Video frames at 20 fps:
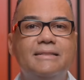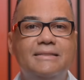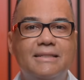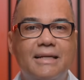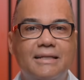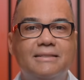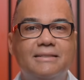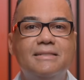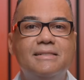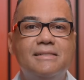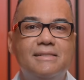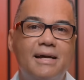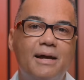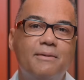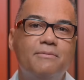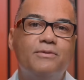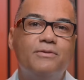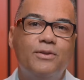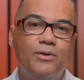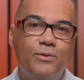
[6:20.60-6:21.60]
just in
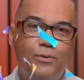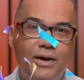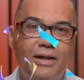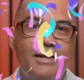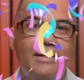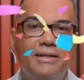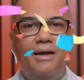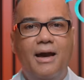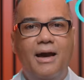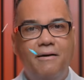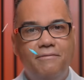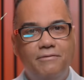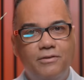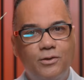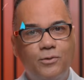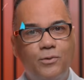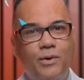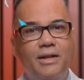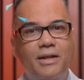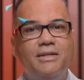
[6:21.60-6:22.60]
time for the wedding. After
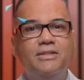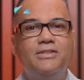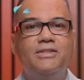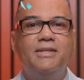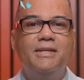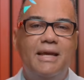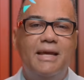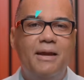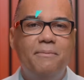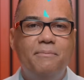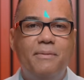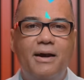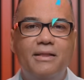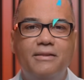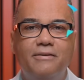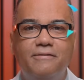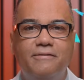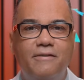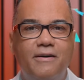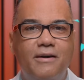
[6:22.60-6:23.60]
the wedding, she came by
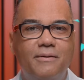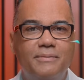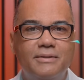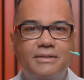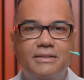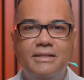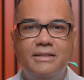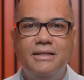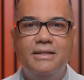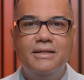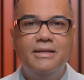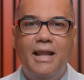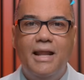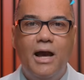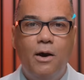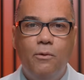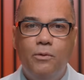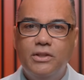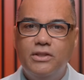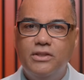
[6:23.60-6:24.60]
the pharmacy,
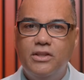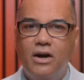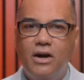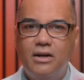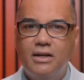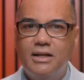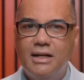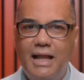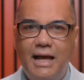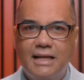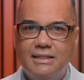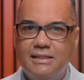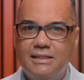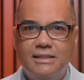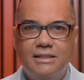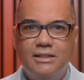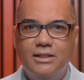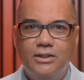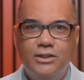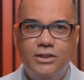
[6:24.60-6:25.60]
now with dark glasses
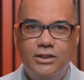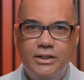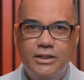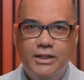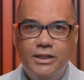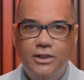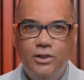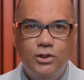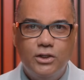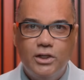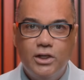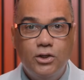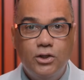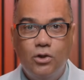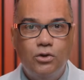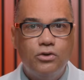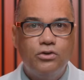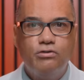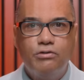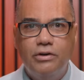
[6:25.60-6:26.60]
and a hoodie, looking
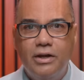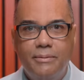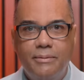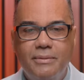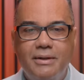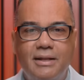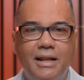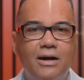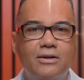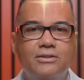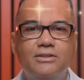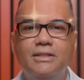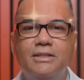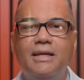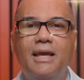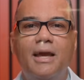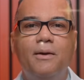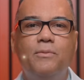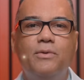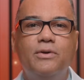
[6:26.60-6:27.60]
all grim. Now she
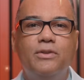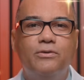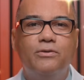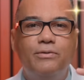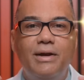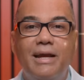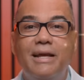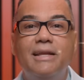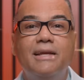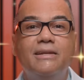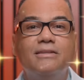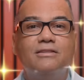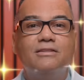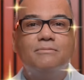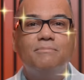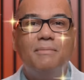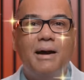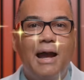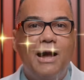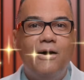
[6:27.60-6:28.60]
came with a radiant
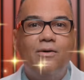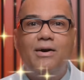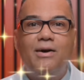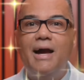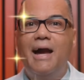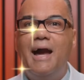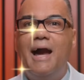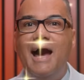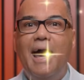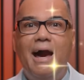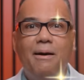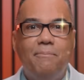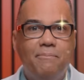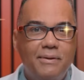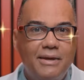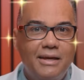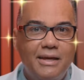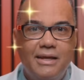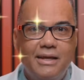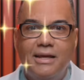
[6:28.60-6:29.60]
smile,
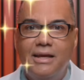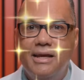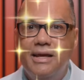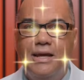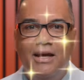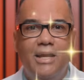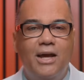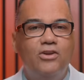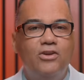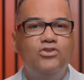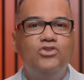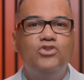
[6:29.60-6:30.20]
happy and